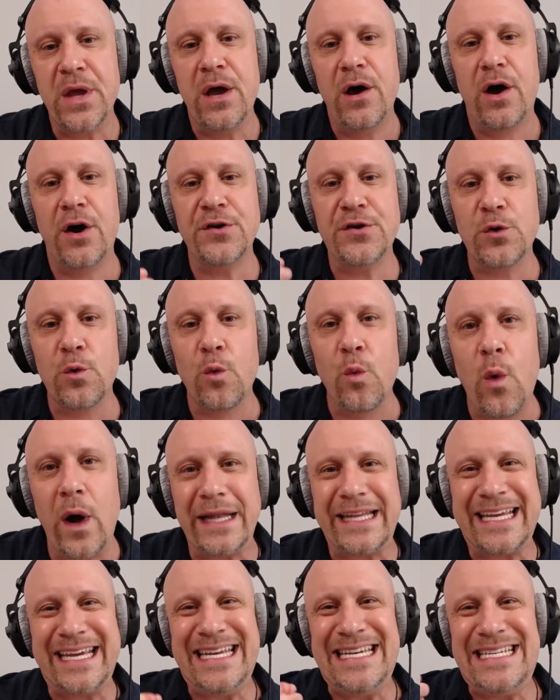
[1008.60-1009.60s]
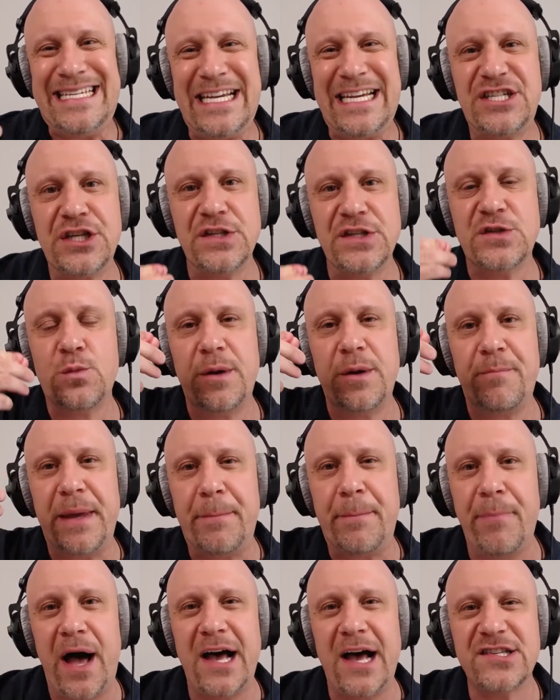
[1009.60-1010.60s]
under what conditions would it be
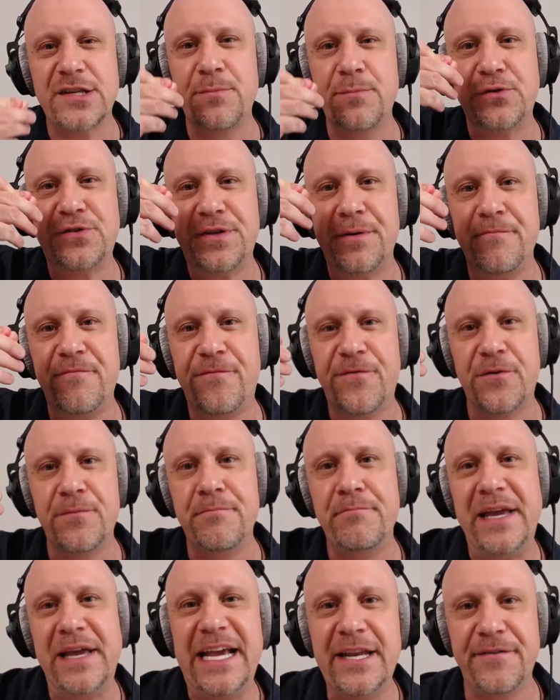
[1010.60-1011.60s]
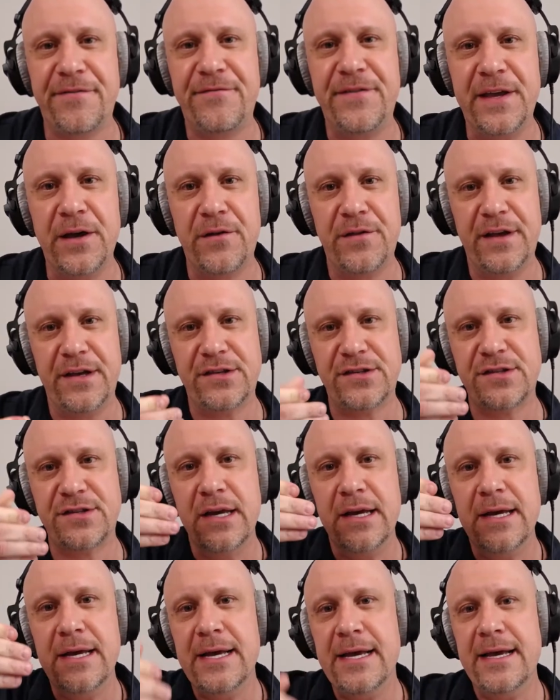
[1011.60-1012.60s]
possible for me to feel this?
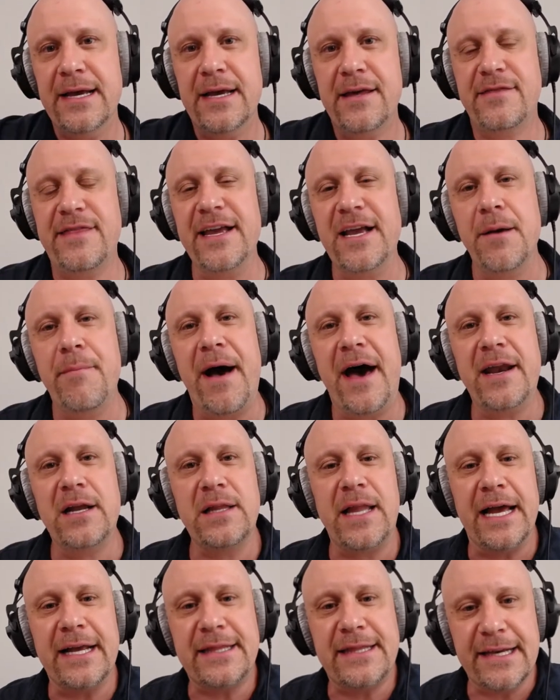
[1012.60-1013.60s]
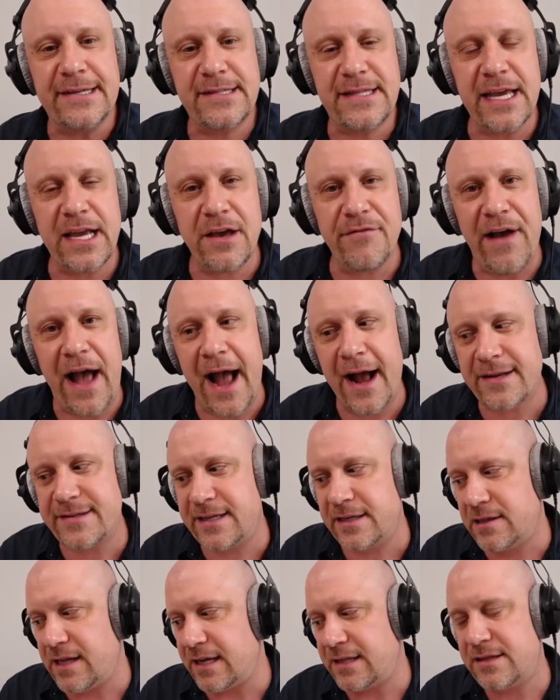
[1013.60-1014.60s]
Think about it like this. Think of
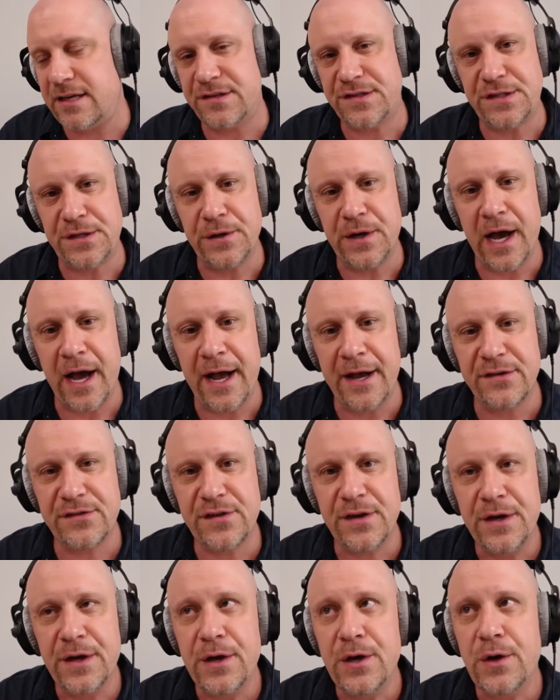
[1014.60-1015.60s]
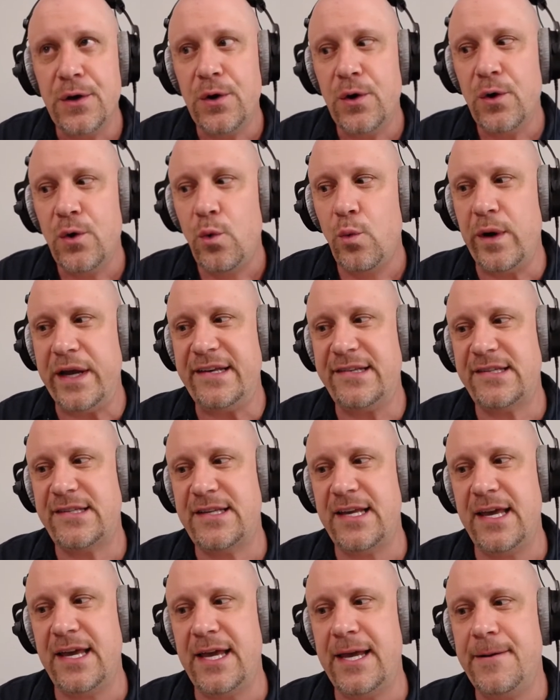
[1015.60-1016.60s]
acting like this, you guys. We
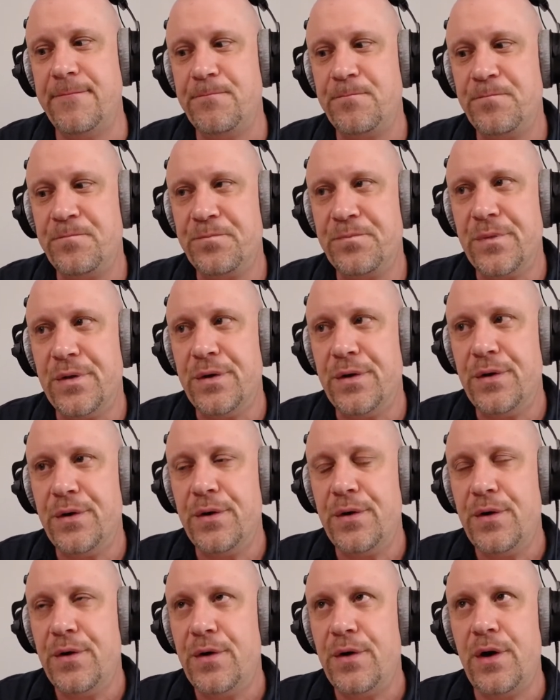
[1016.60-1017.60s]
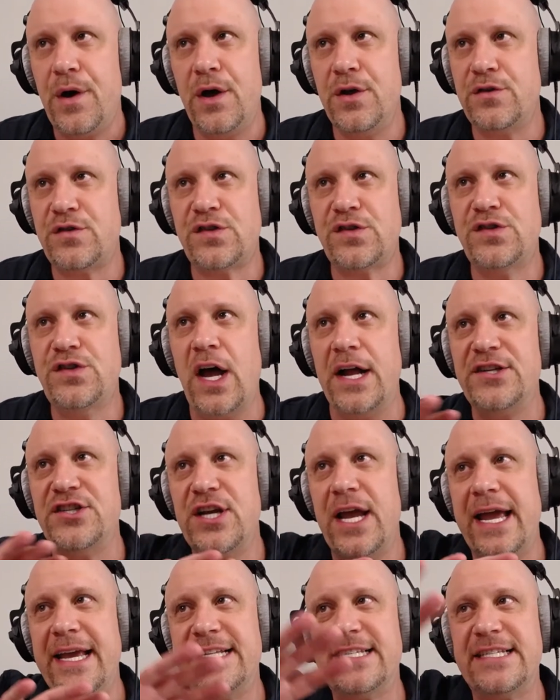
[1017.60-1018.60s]
see
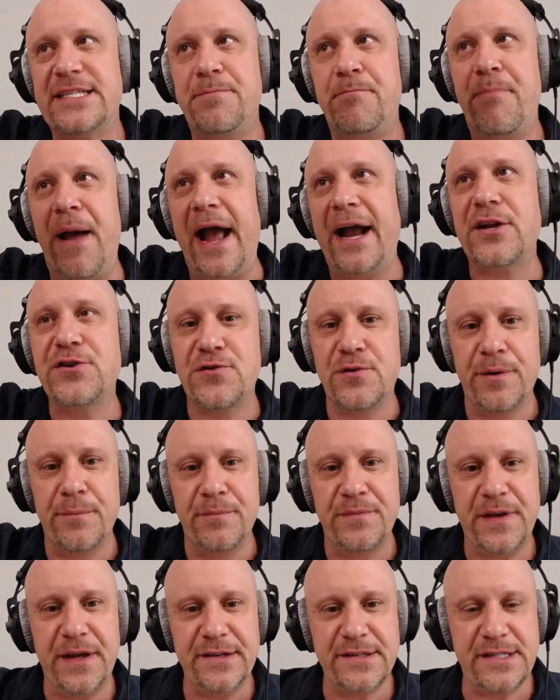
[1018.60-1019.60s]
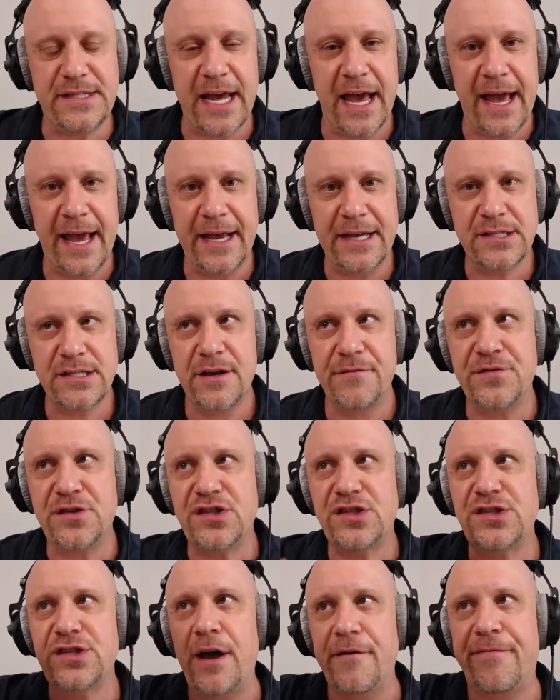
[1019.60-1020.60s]
such a spectrum these days of
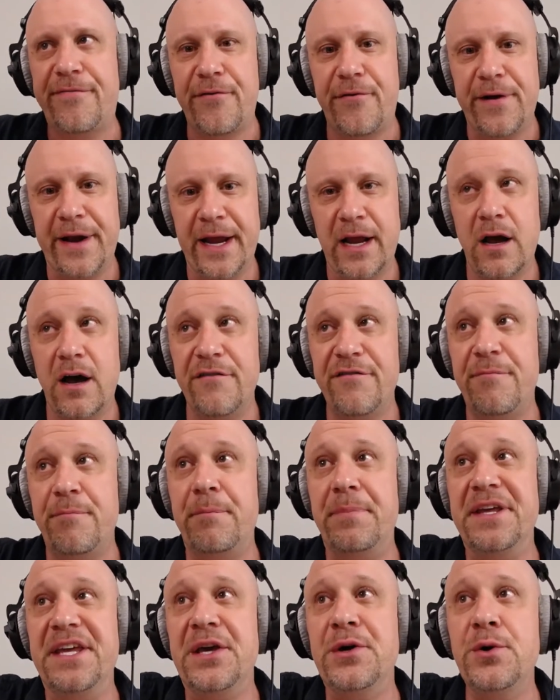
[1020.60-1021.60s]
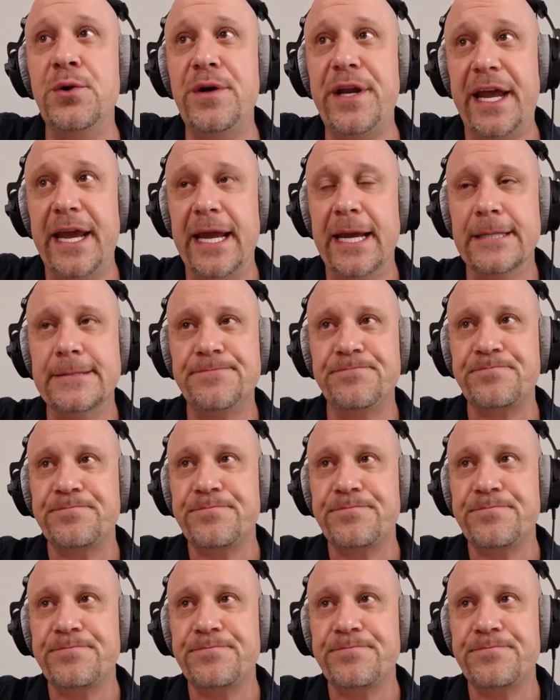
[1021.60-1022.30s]
suffering, of beauty,